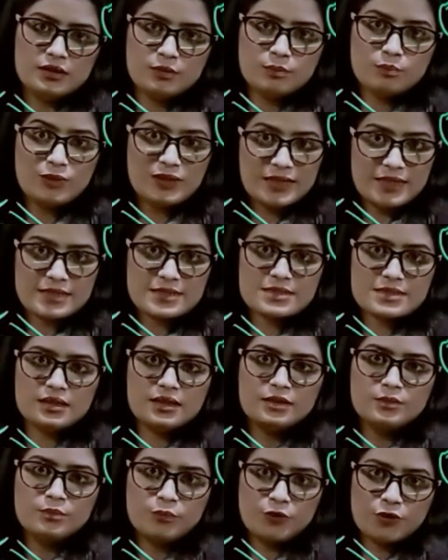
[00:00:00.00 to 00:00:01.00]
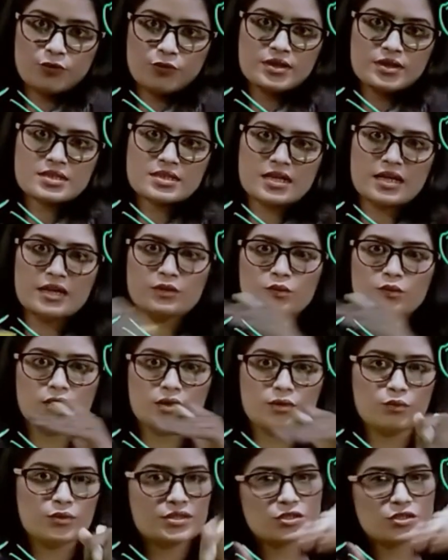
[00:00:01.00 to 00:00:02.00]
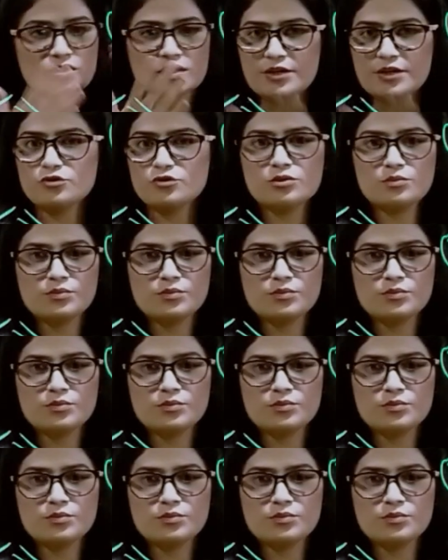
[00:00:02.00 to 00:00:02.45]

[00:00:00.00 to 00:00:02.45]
placed in purines and which nitrogen